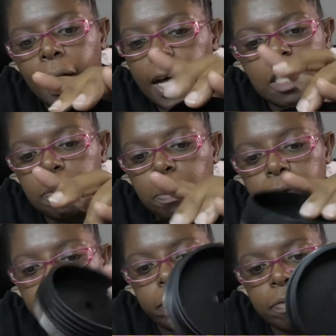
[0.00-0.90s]
it's spill
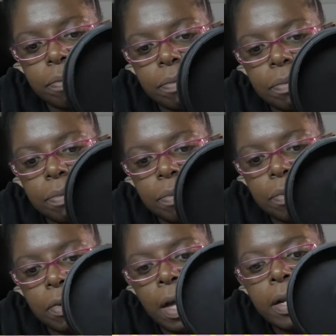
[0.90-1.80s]
proof.
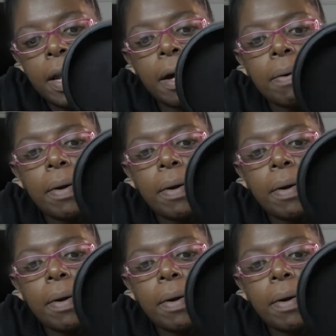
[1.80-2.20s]
Now